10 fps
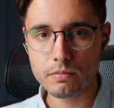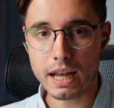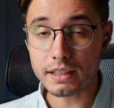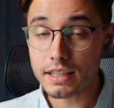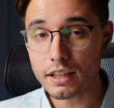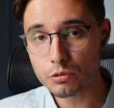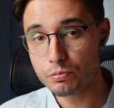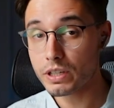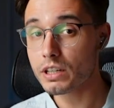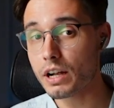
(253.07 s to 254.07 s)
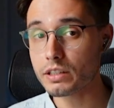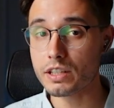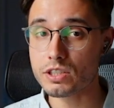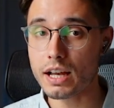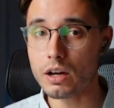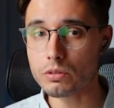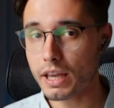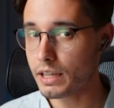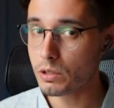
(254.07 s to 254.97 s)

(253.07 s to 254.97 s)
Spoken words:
And he can figure this out. Hey,